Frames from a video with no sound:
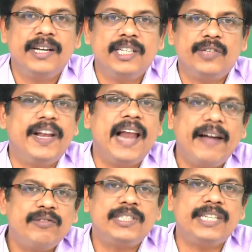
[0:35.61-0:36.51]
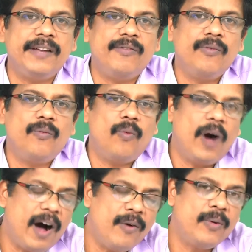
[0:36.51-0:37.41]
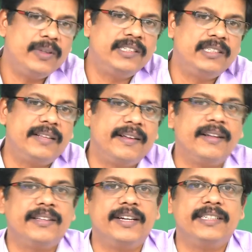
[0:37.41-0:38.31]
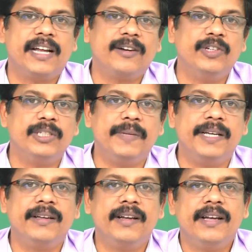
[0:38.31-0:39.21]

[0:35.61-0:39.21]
So, we will have to see how these ethical theories are going to be